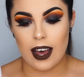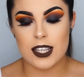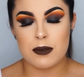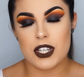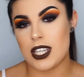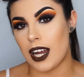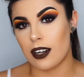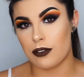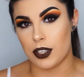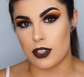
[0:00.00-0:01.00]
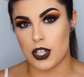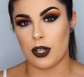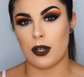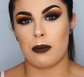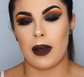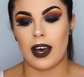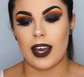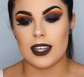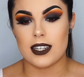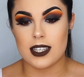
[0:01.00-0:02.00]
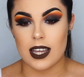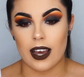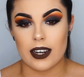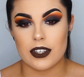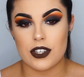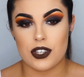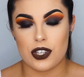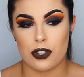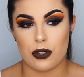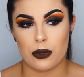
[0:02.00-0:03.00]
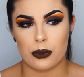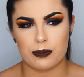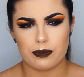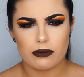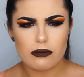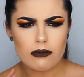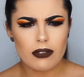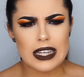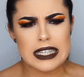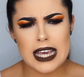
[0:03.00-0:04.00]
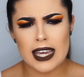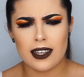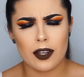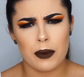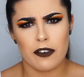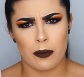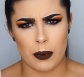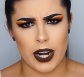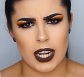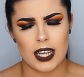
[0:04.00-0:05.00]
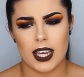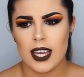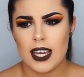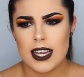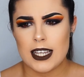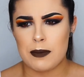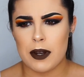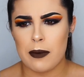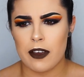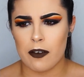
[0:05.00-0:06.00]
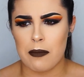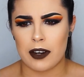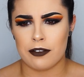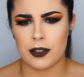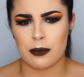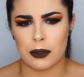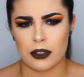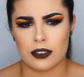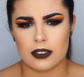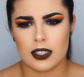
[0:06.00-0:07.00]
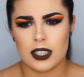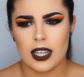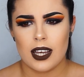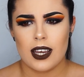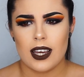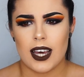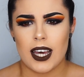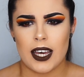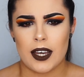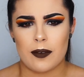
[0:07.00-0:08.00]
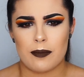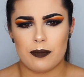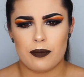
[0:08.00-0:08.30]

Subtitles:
as much as I love YouTube, I had decided to take a little bit of a break. It's been a bit of a mad few months. I